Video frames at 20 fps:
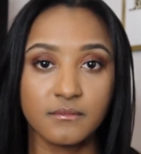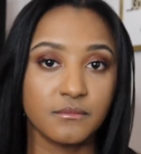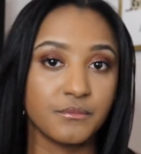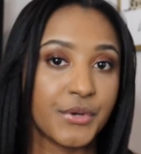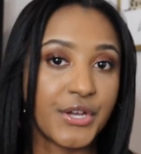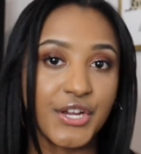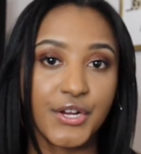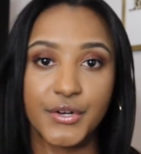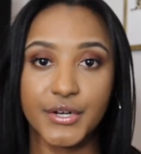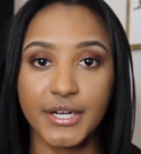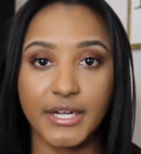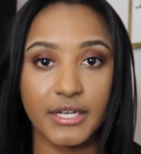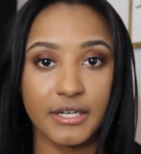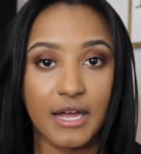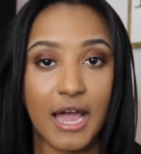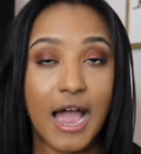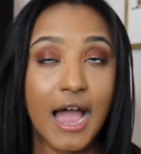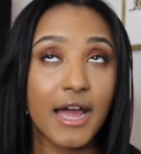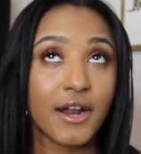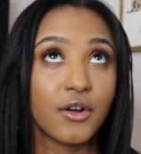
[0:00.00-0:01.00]
Period.
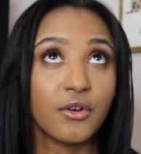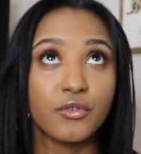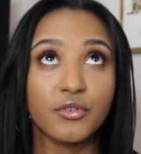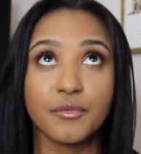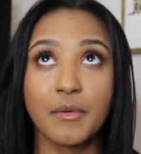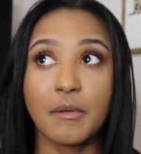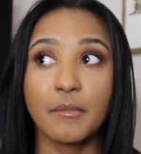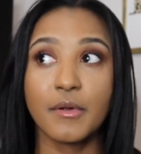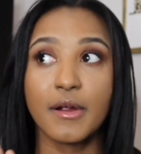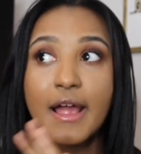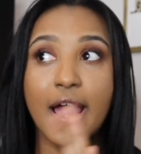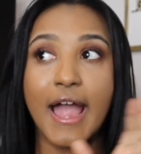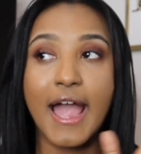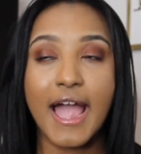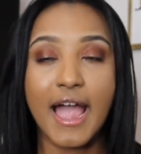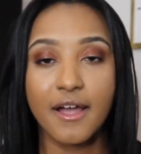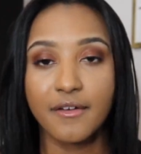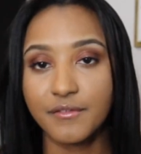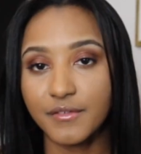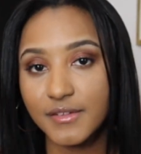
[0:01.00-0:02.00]
I don't remember
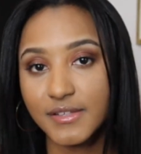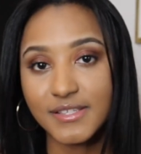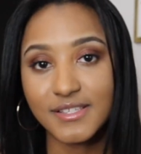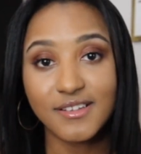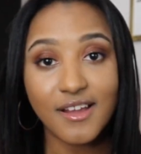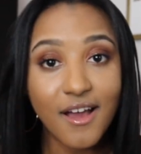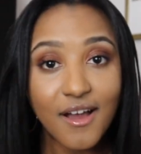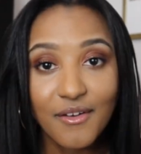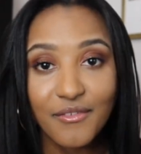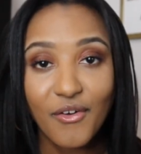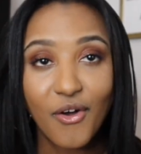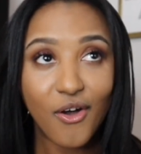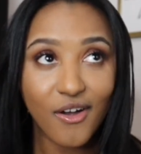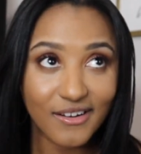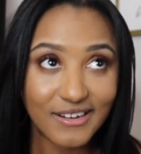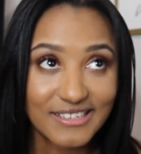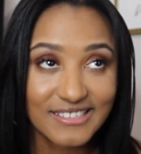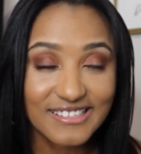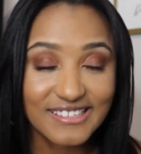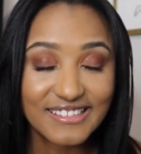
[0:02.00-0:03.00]
half of the stuff,
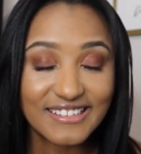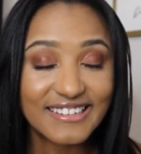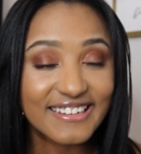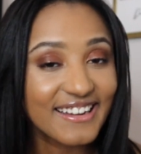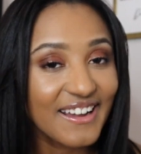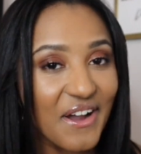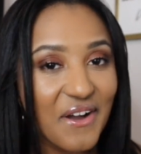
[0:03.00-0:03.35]
honestly,